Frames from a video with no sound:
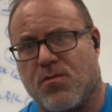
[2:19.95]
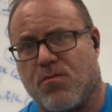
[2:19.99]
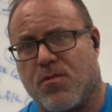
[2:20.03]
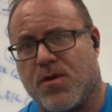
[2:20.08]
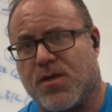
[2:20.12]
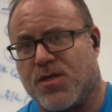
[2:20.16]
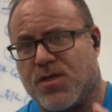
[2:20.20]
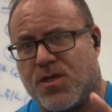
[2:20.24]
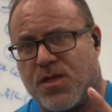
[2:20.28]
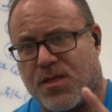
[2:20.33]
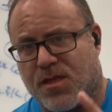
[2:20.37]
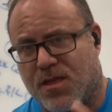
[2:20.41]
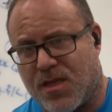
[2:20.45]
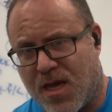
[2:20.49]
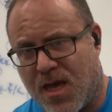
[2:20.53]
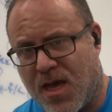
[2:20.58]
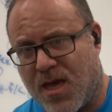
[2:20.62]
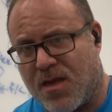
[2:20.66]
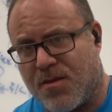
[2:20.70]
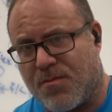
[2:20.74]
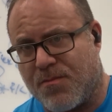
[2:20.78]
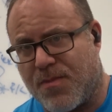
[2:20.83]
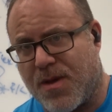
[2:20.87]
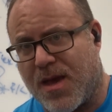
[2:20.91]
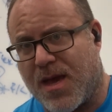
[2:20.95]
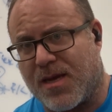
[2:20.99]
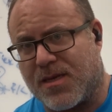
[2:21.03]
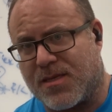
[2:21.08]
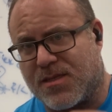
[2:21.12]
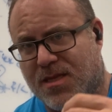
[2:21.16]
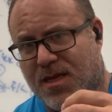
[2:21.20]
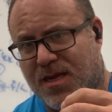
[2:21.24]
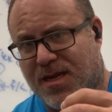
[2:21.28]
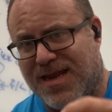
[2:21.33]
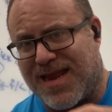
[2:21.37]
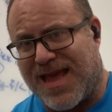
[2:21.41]
which then begs
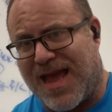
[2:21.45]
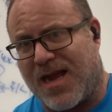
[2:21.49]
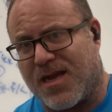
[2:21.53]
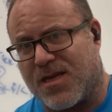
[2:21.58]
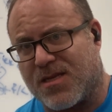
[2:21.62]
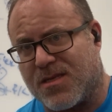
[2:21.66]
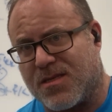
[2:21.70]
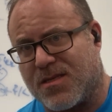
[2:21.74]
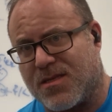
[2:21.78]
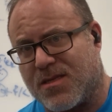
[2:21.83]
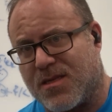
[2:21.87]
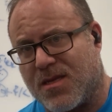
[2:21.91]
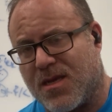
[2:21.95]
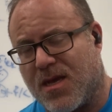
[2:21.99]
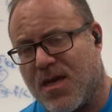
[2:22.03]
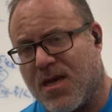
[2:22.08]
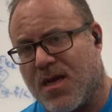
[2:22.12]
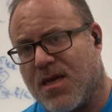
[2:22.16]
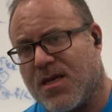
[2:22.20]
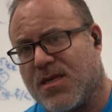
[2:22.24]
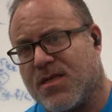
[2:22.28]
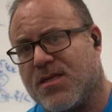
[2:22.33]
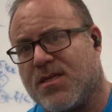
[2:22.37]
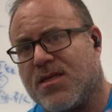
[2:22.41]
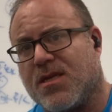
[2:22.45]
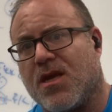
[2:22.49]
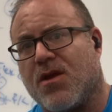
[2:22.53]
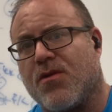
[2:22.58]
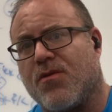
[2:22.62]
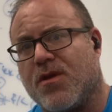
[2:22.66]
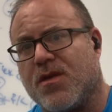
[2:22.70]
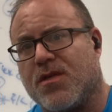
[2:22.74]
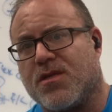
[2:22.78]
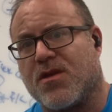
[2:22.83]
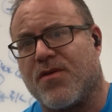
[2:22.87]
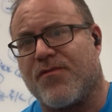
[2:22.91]
the next
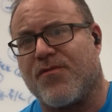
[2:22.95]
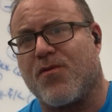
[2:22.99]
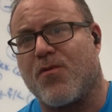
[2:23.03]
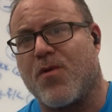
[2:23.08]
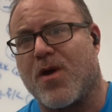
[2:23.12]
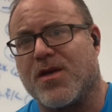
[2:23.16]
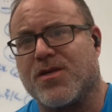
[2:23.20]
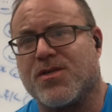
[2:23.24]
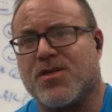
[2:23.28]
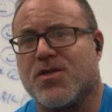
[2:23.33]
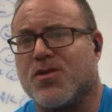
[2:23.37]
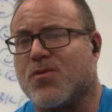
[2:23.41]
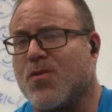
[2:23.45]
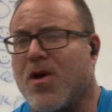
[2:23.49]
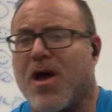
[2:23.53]
series of questions.